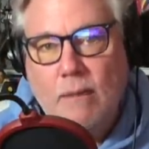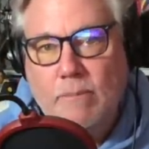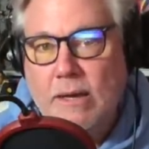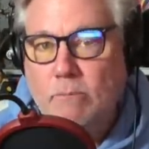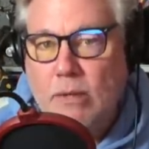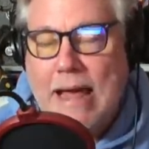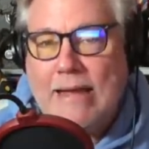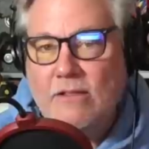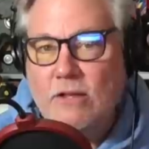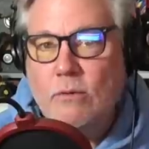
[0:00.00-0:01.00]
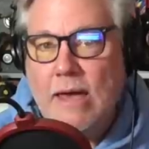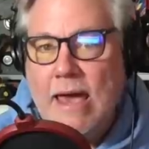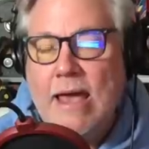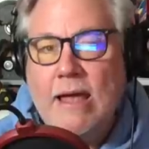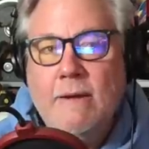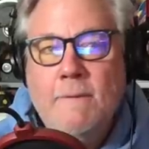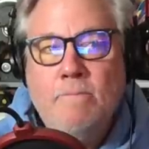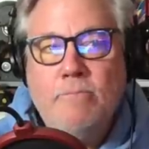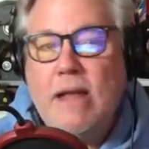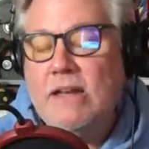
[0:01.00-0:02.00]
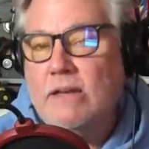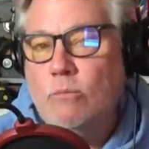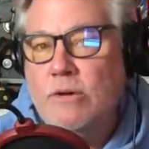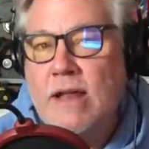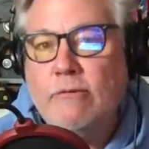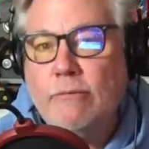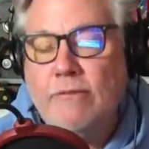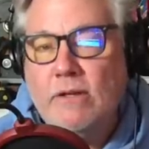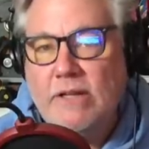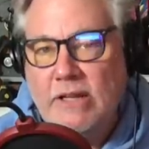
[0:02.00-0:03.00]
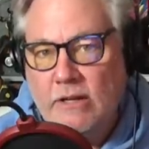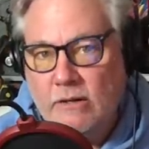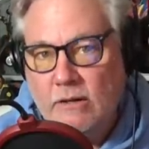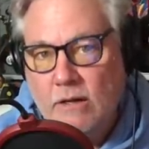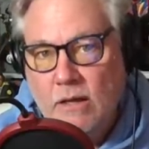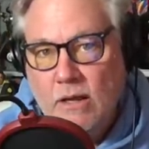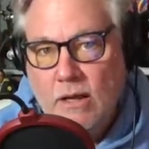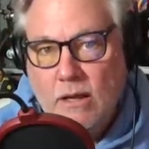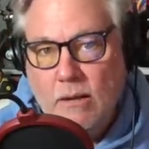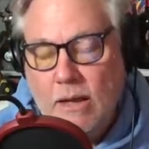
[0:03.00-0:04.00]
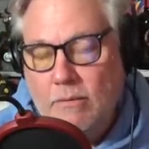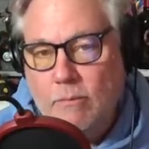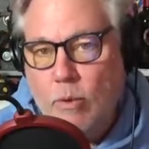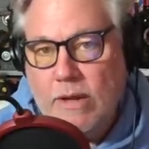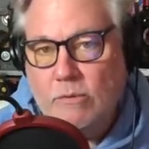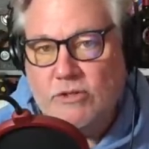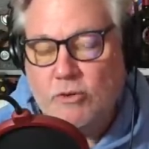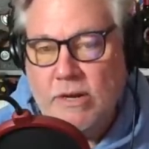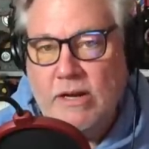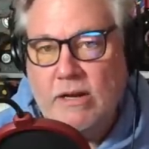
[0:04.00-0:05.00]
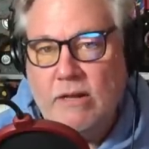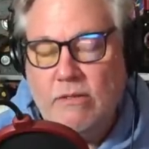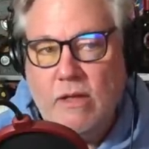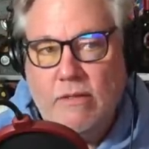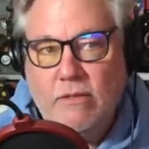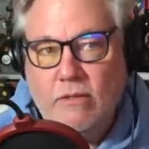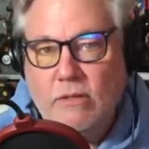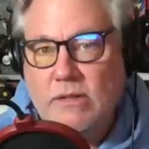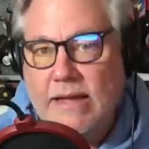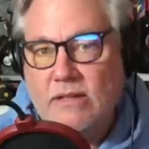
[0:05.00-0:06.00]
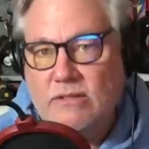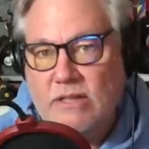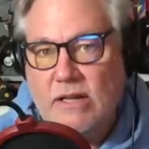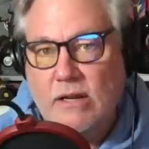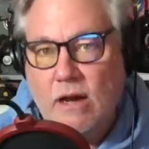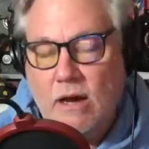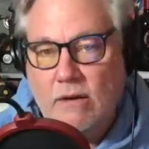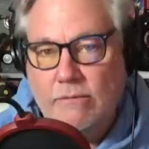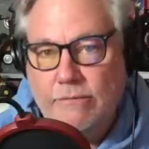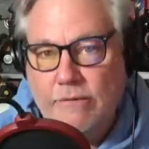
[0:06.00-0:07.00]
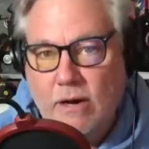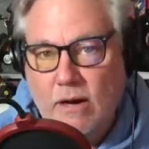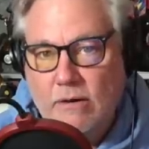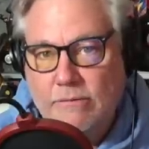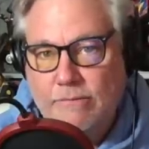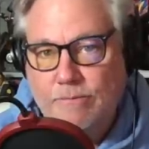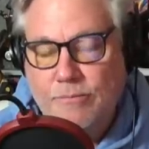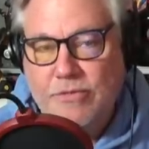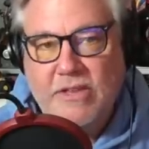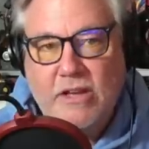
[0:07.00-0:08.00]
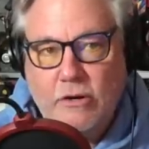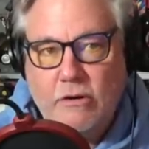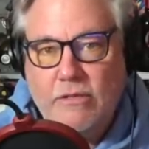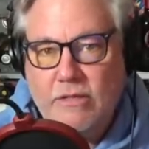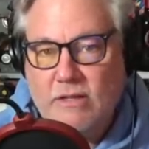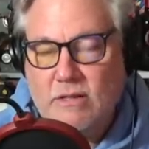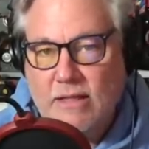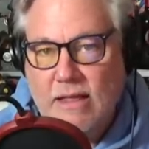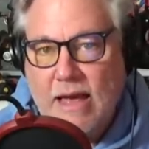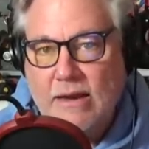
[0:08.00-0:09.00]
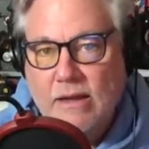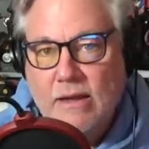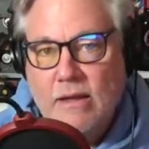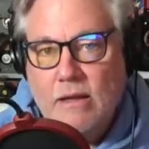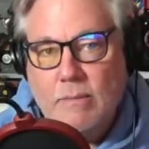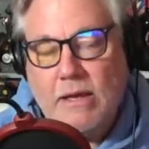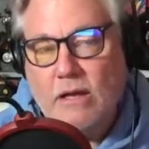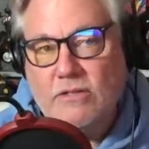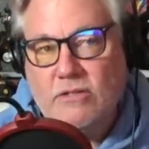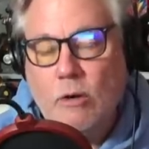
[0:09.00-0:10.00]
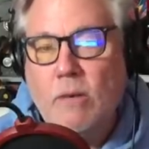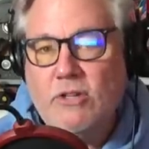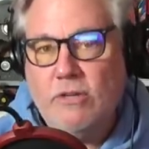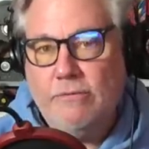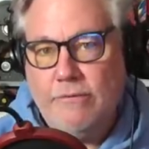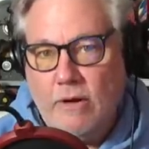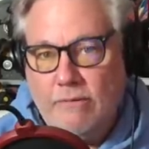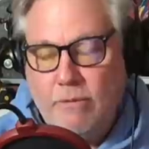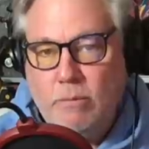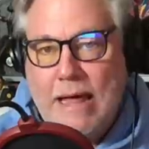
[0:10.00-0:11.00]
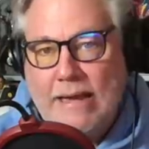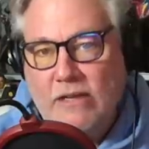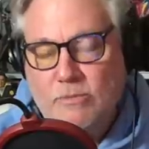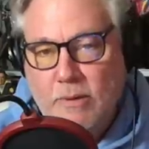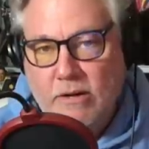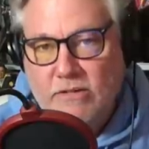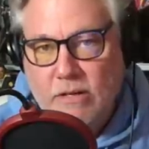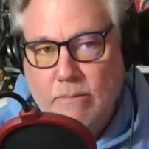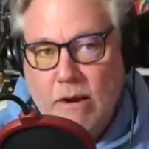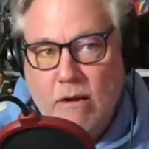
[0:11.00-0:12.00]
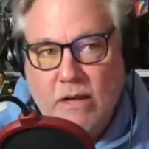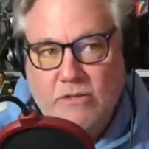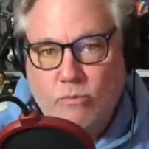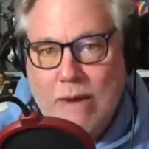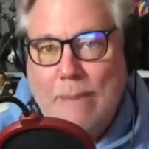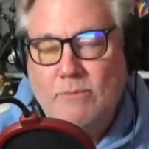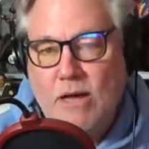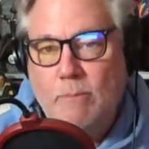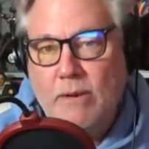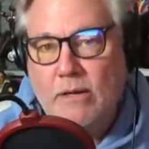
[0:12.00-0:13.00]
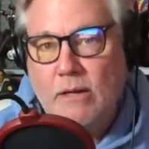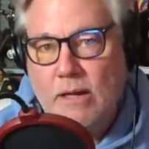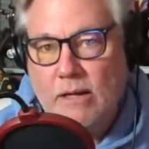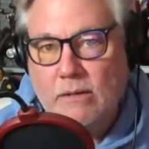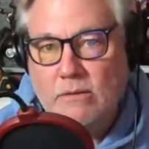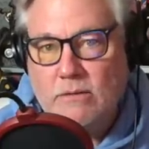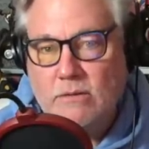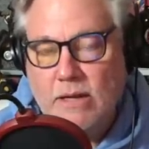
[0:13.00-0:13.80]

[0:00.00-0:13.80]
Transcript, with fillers: Being black in the UK, that he would never feel here, and the way he was treated, and the legacy of theater and things like that, because so much of the black experience in America is wrapped up in